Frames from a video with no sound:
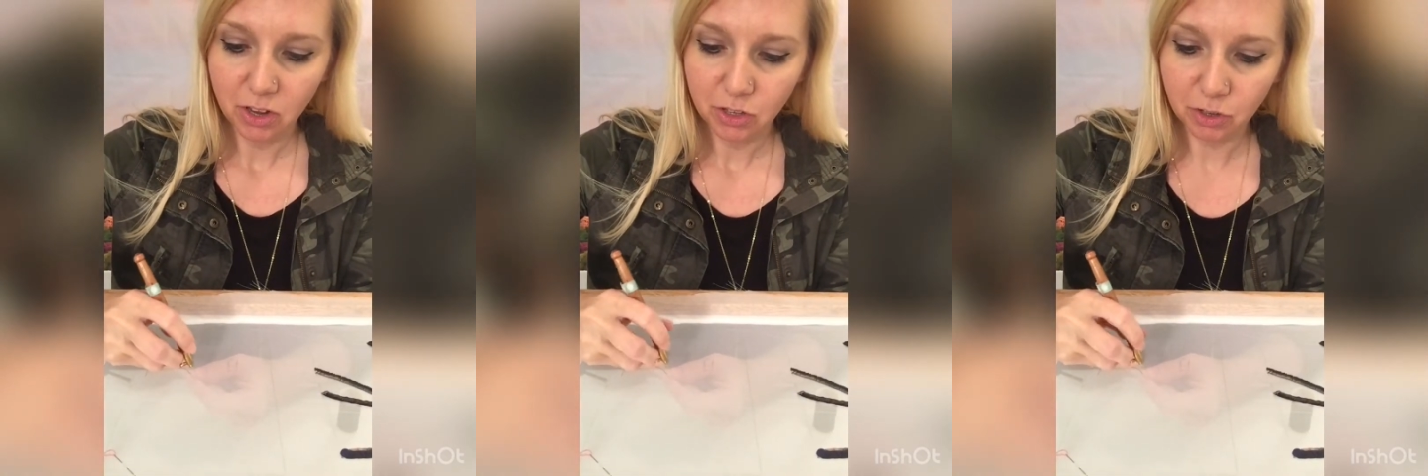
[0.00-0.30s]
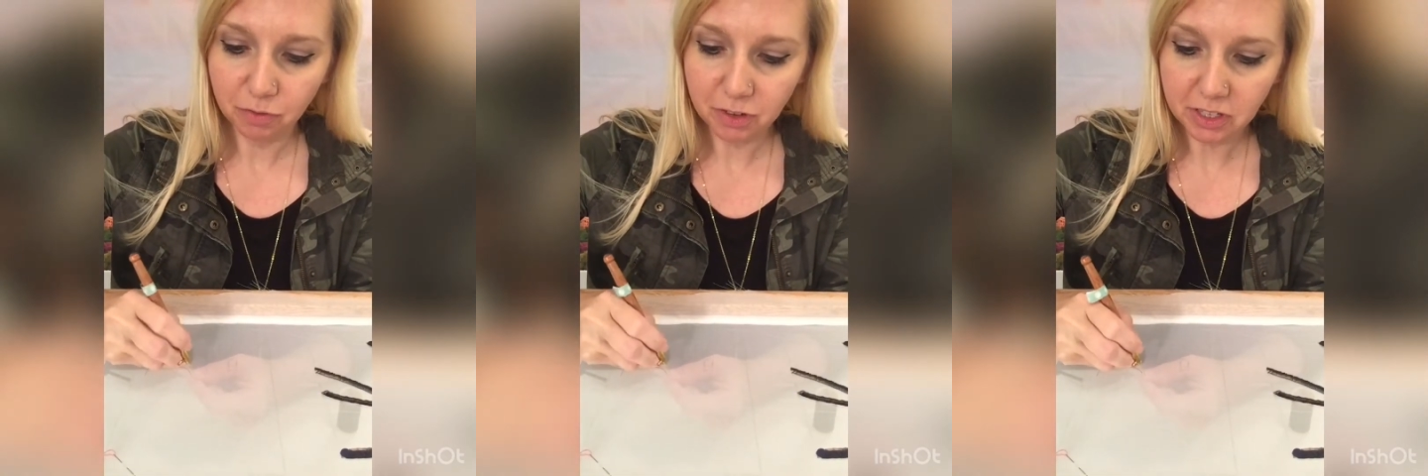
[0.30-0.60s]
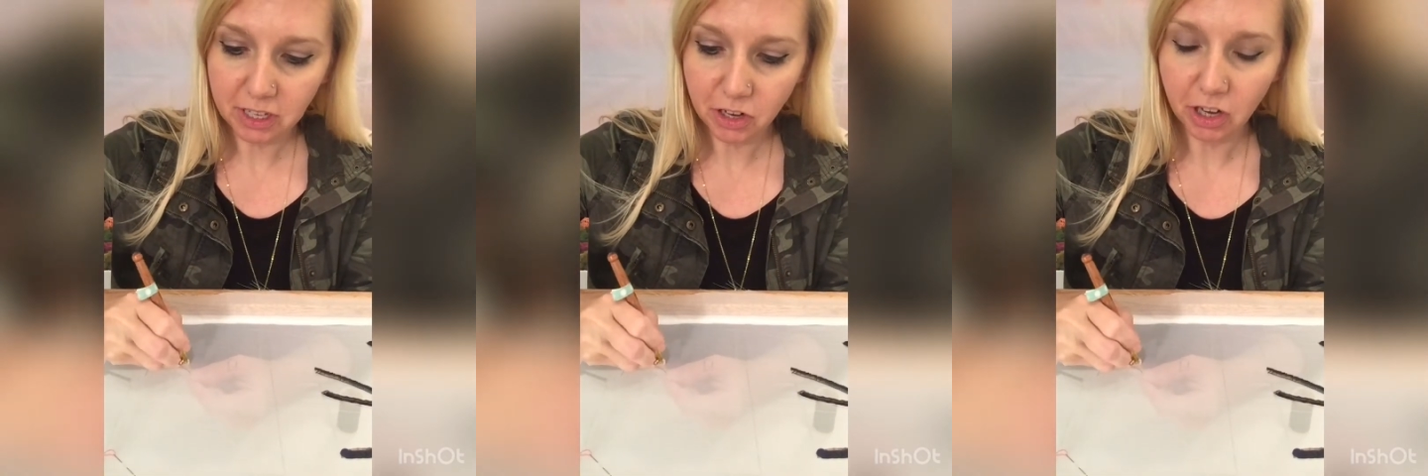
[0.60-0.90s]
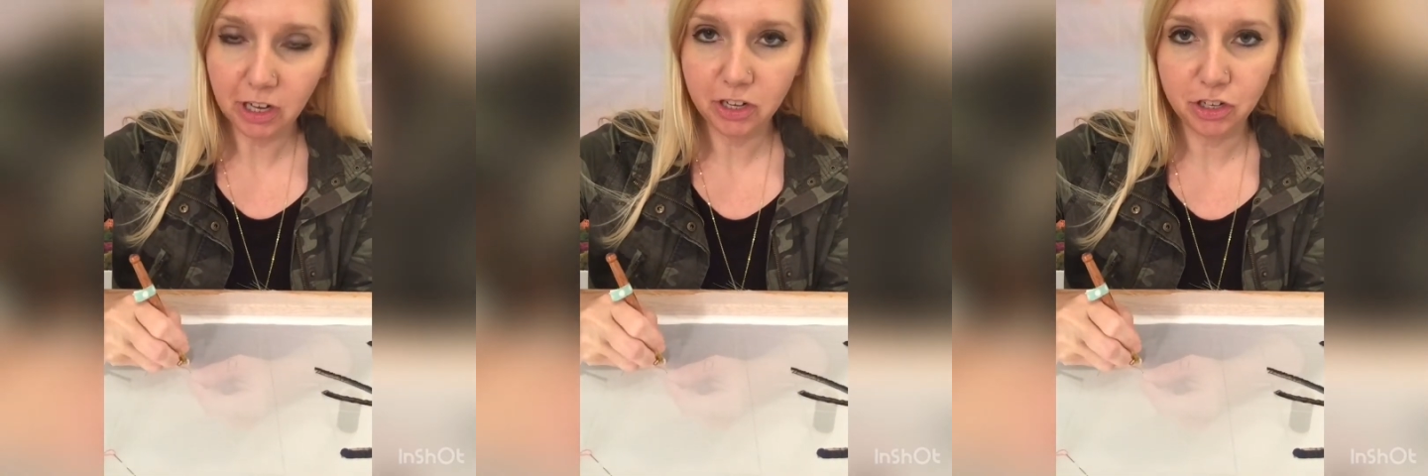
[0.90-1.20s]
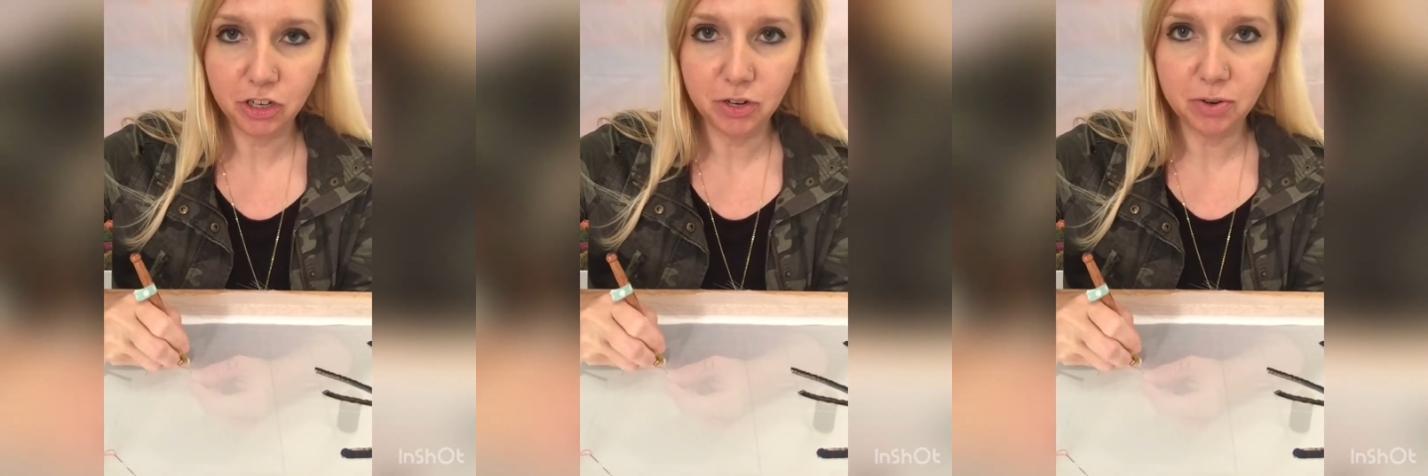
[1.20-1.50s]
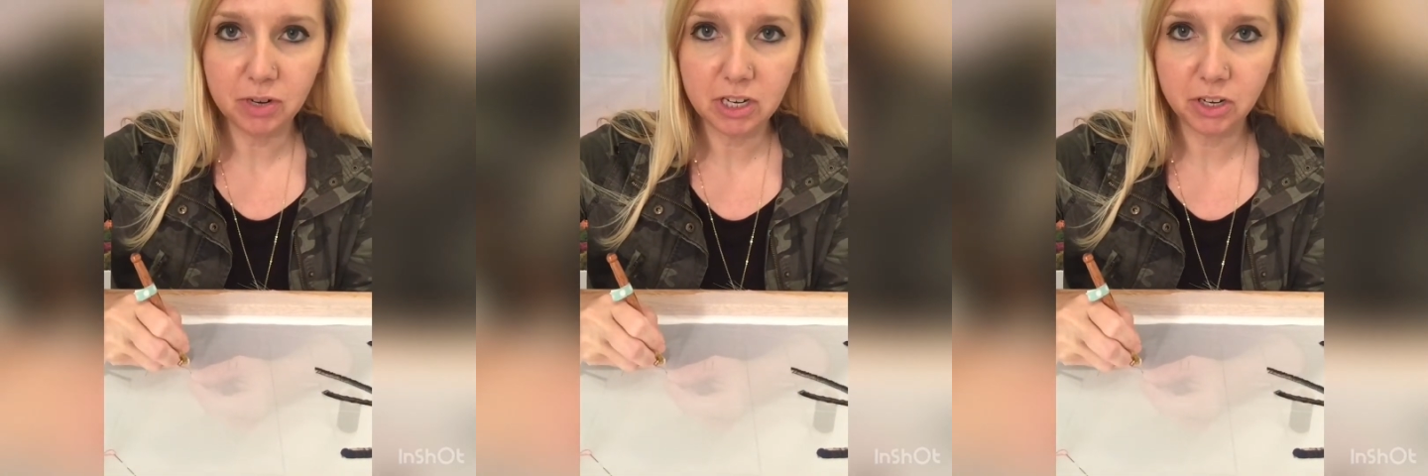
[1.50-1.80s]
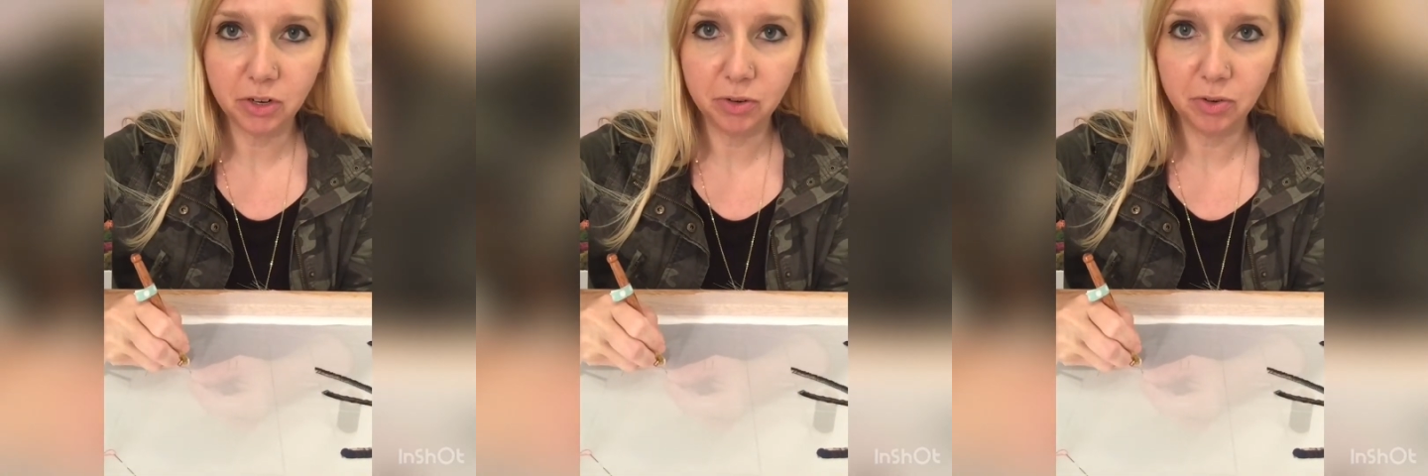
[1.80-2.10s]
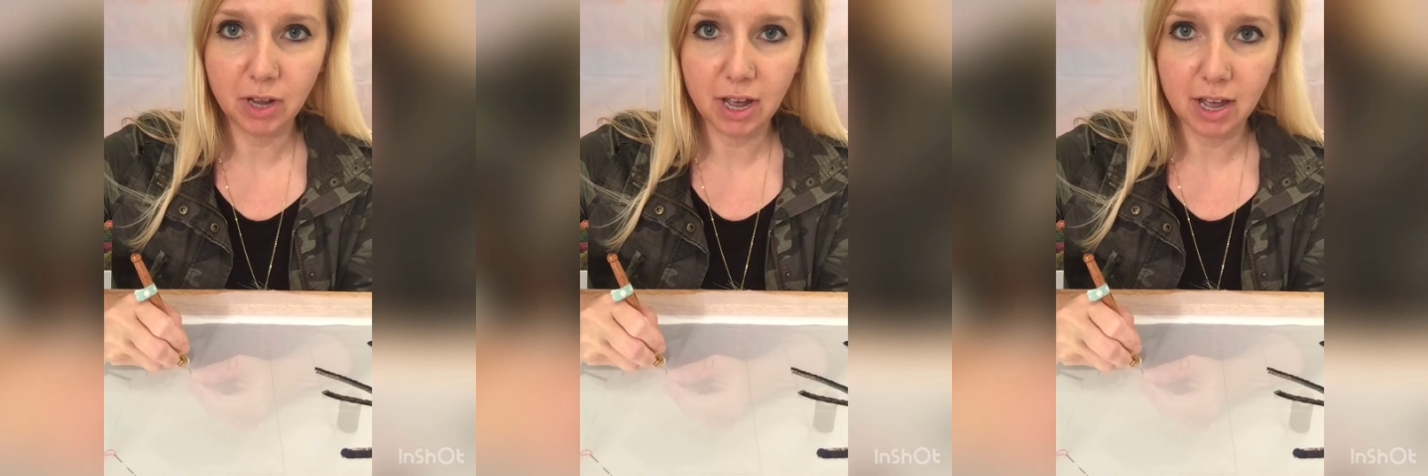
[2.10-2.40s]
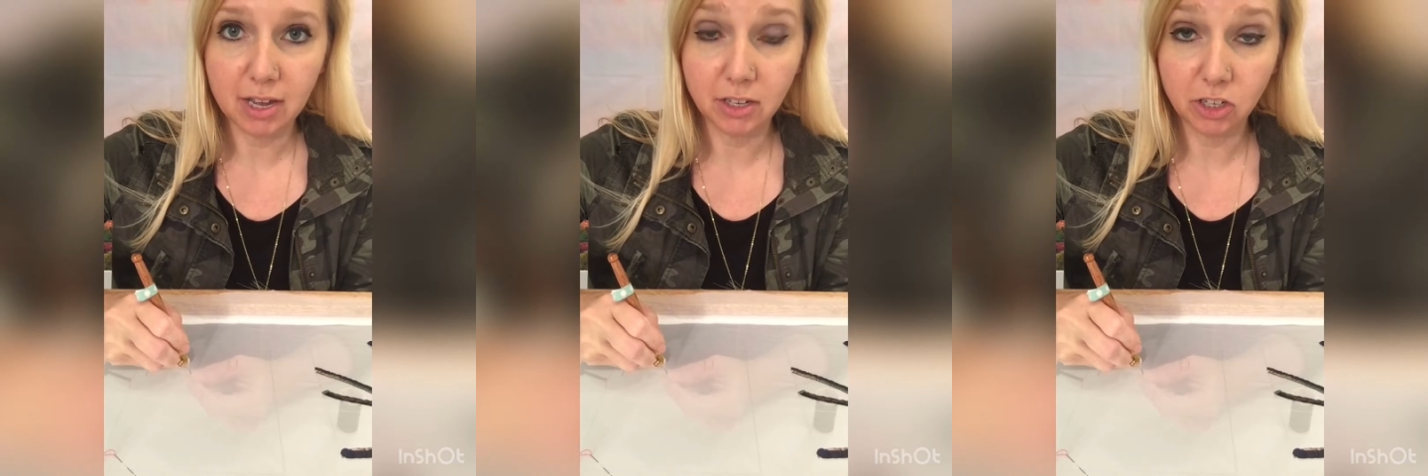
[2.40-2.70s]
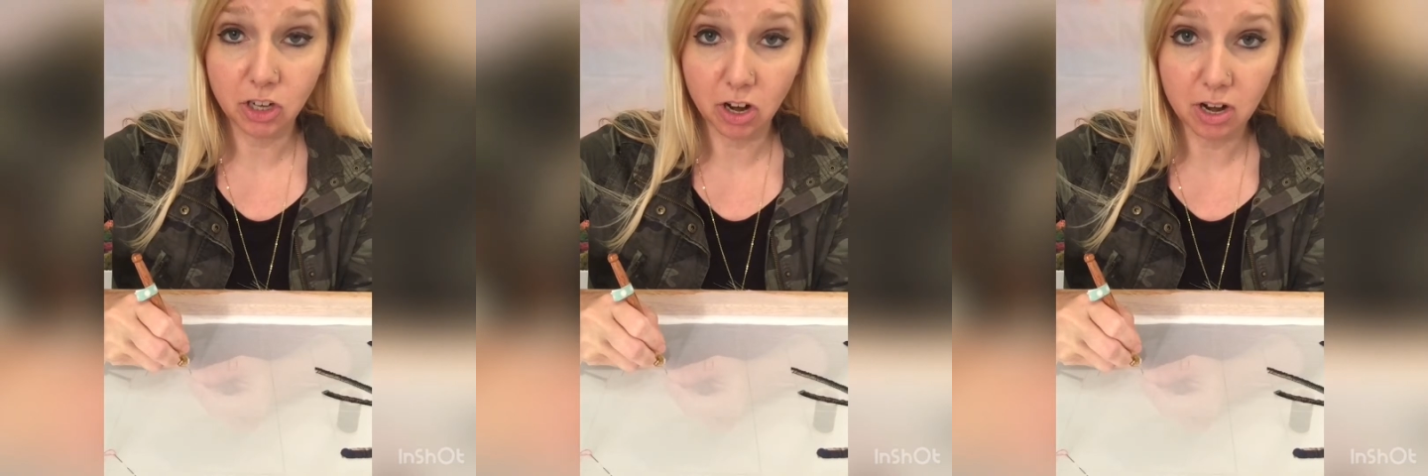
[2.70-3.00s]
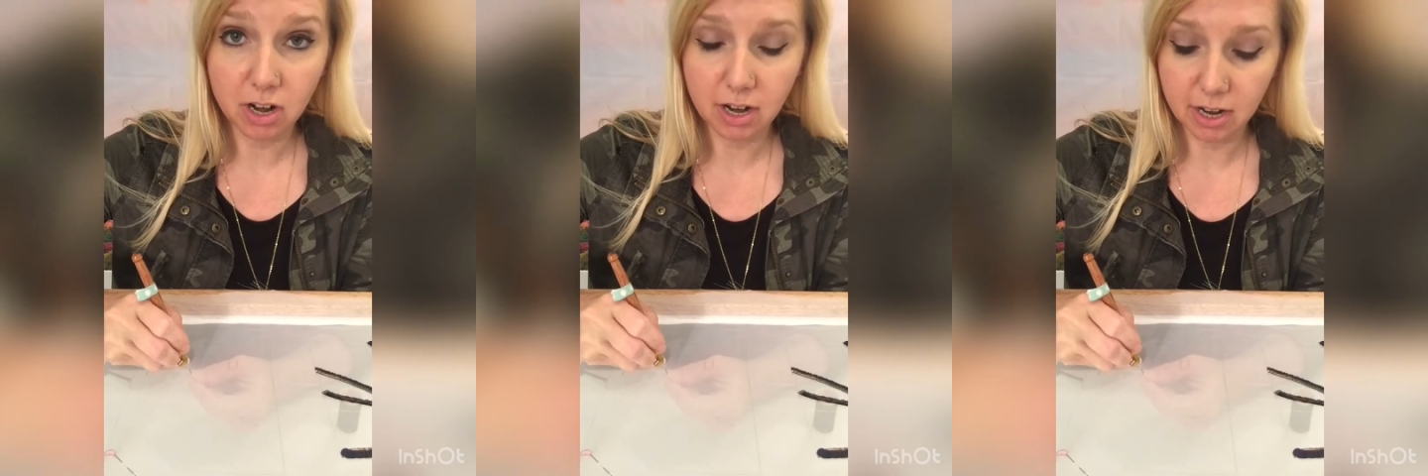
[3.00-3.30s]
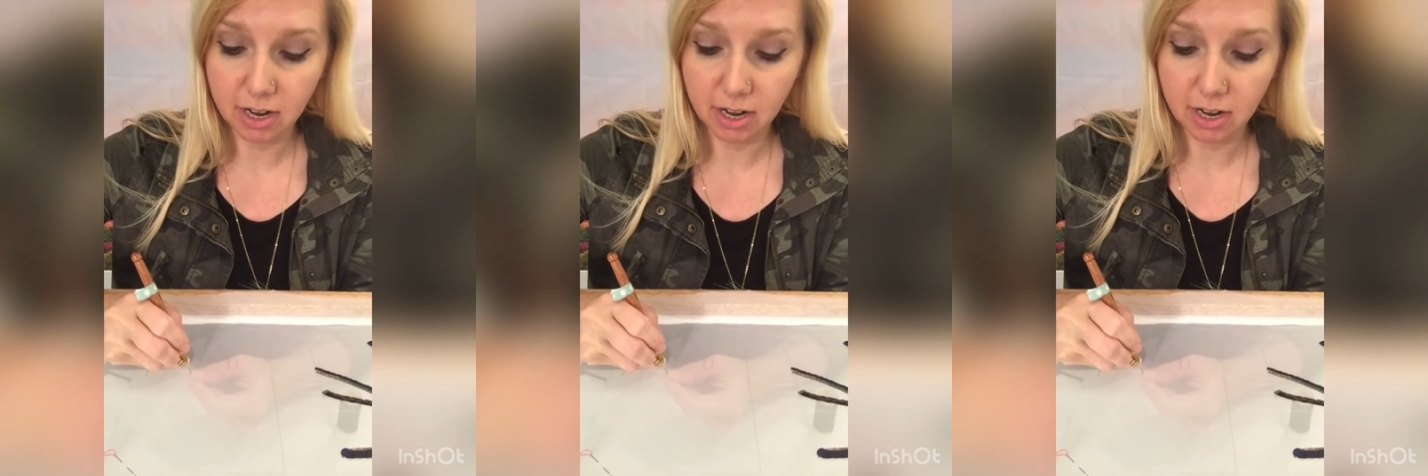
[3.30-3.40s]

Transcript: So first thing you're going to do to start